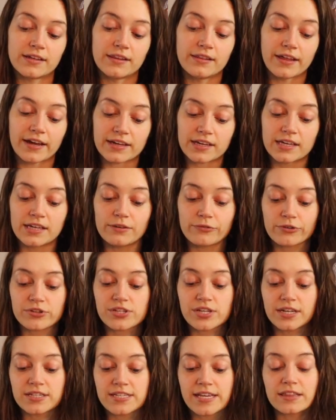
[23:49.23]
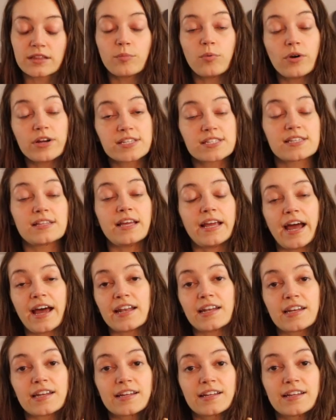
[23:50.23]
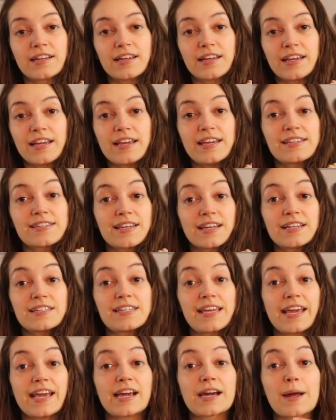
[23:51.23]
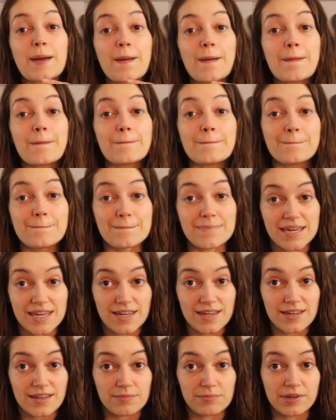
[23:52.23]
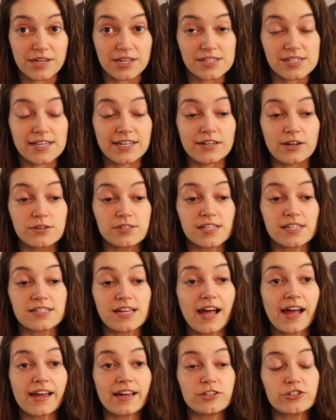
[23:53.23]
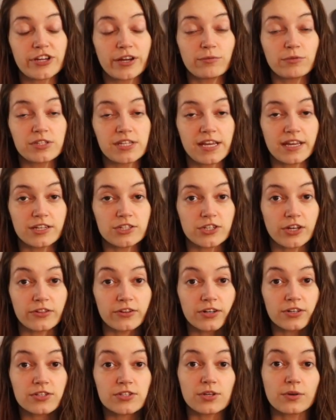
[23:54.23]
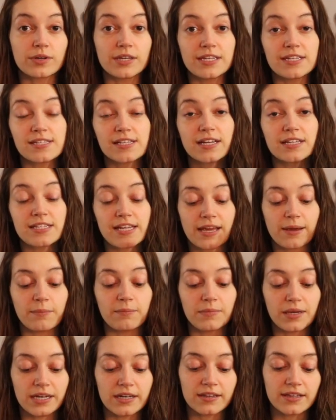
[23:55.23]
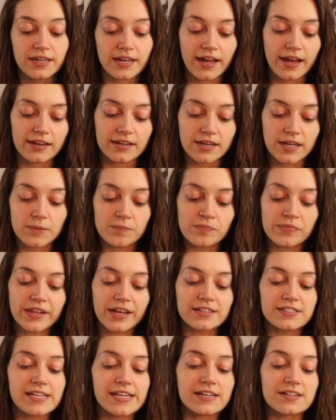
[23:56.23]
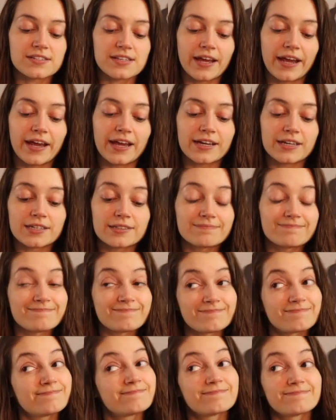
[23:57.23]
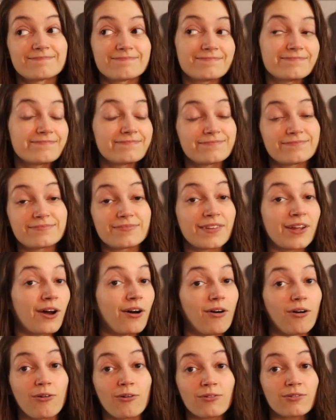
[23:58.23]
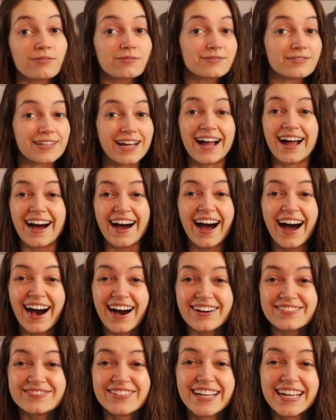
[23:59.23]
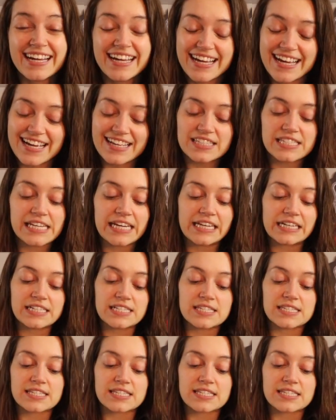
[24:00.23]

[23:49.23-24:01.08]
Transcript: that Kiefer's going to take the boys to the end. He's going to take me because he knows that Ty and Jed will take each other. So he's going to take me to the end. And Tina's like, no. um, Tina